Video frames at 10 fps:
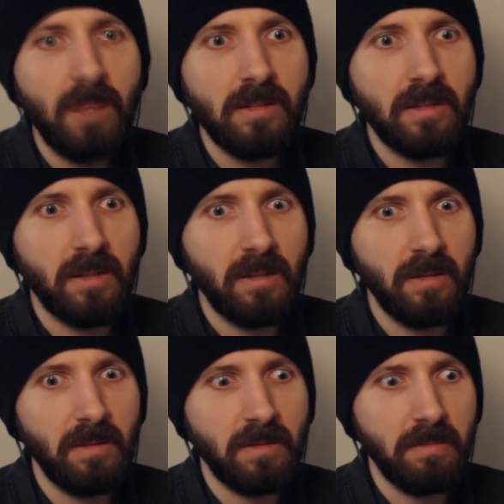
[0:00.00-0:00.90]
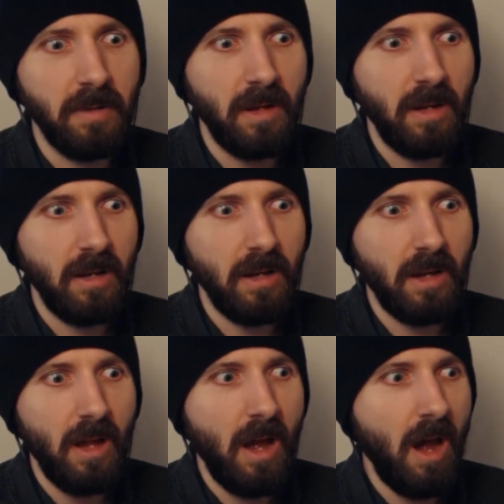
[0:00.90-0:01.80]
Excuse me?
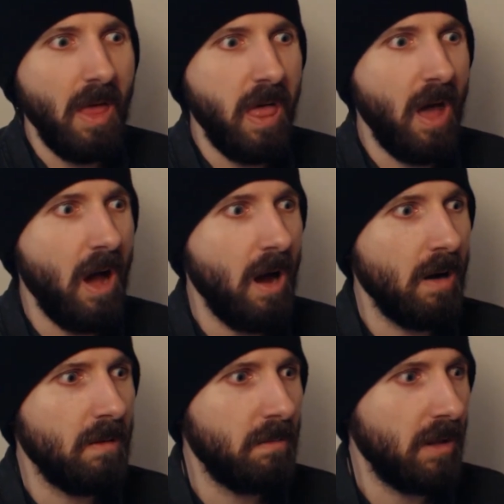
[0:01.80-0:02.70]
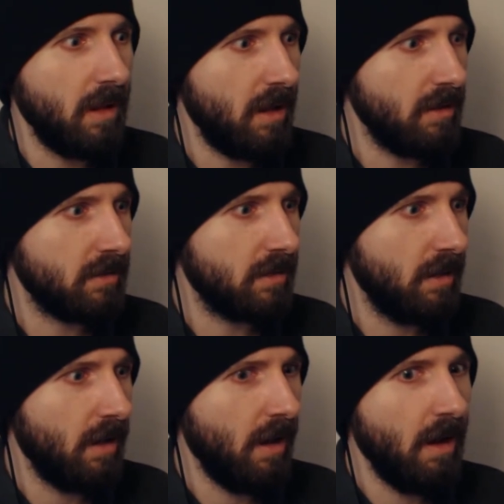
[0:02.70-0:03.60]
The
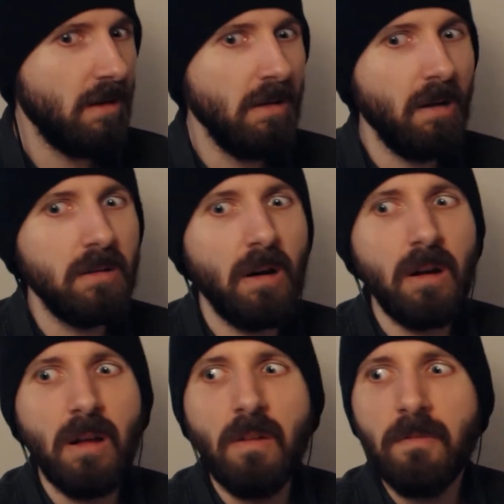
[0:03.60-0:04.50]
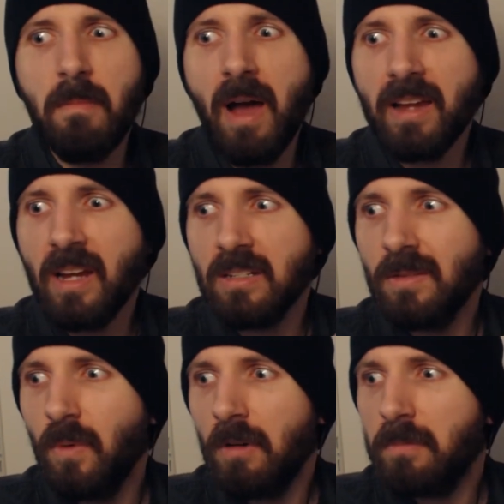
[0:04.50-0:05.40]
homeless? No daughter of mine gets
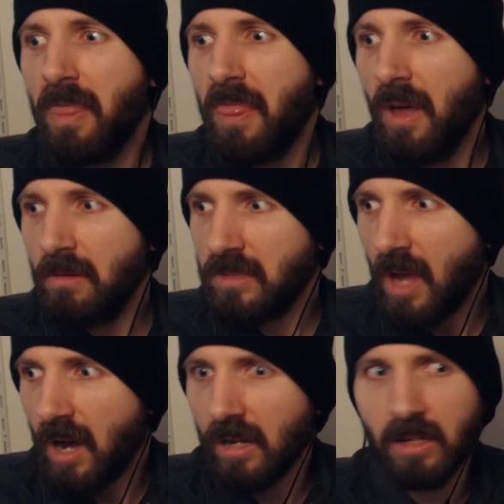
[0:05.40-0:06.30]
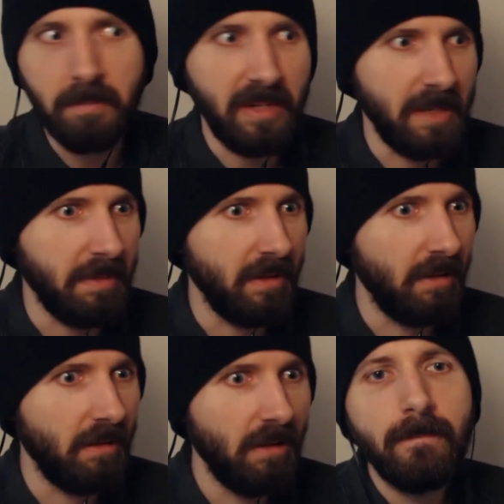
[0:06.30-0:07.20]
involved with those ugly
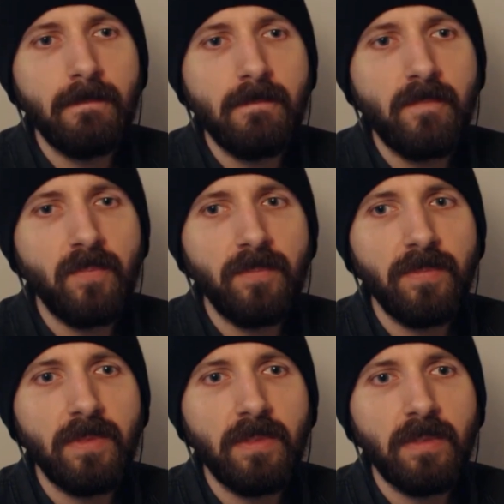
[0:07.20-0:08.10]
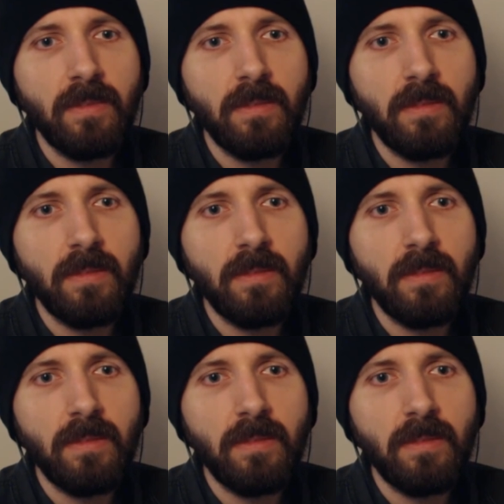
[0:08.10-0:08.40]
people. I don't give a fuck!